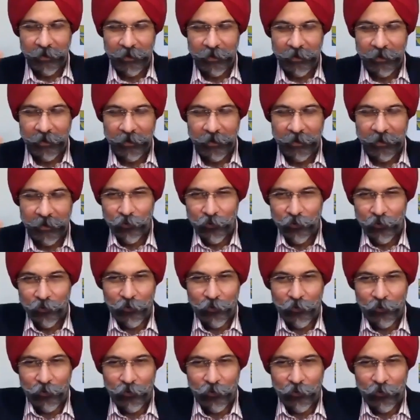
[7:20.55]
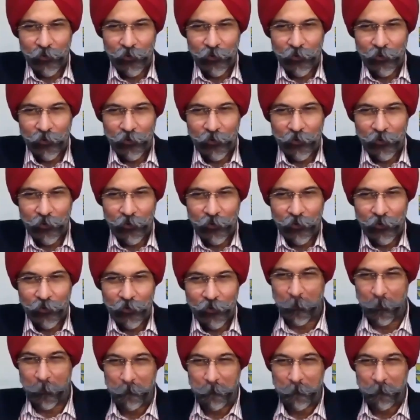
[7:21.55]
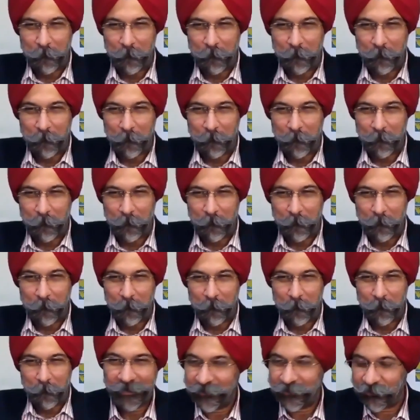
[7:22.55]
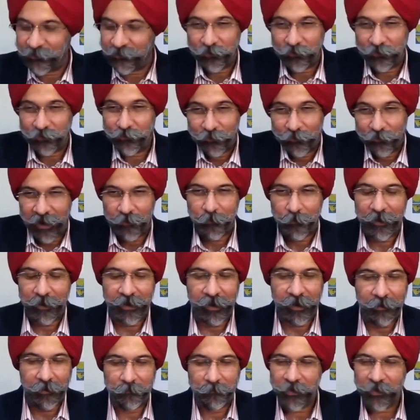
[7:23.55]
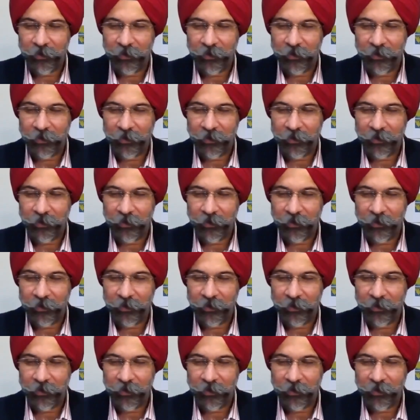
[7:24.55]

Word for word: uh, you know, and you can't fall because you're packed like sardines, so you can't wake up.